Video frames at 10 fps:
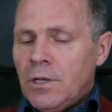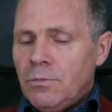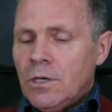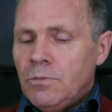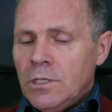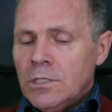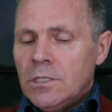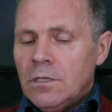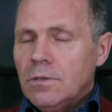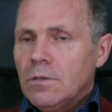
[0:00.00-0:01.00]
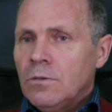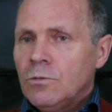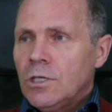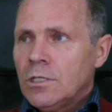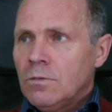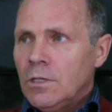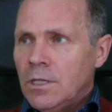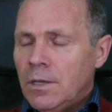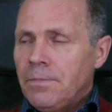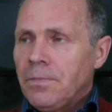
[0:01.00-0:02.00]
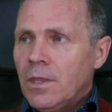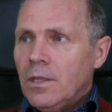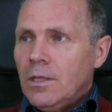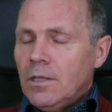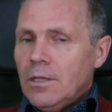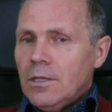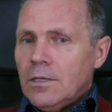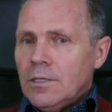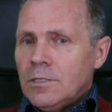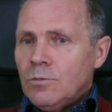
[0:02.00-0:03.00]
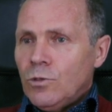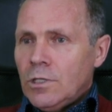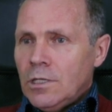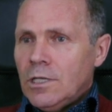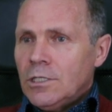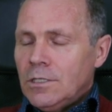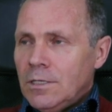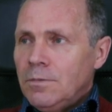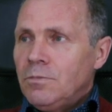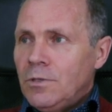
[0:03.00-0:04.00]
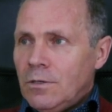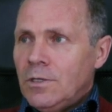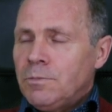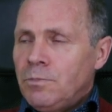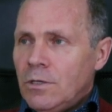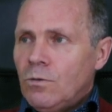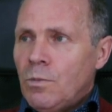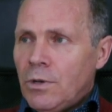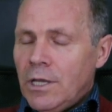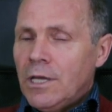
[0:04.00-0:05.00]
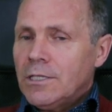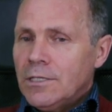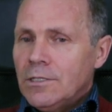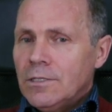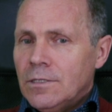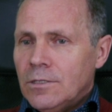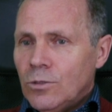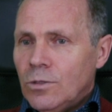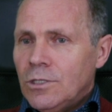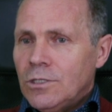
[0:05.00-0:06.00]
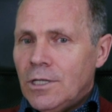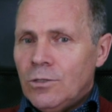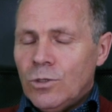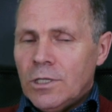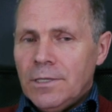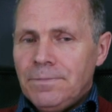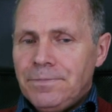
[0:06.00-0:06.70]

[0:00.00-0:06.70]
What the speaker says: I mean, the Prime Minister took part in the demonstration of our first solar boat project,